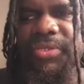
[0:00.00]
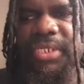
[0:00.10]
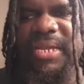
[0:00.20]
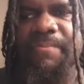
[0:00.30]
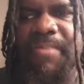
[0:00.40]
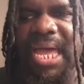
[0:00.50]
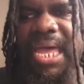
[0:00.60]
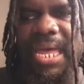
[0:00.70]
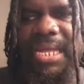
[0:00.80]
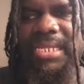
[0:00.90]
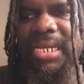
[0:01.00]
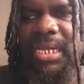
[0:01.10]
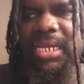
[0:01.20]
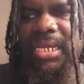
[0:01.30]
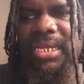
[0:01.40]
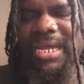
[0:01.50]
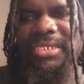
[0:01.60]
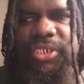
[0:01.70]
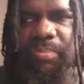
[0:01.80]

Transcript: the demand and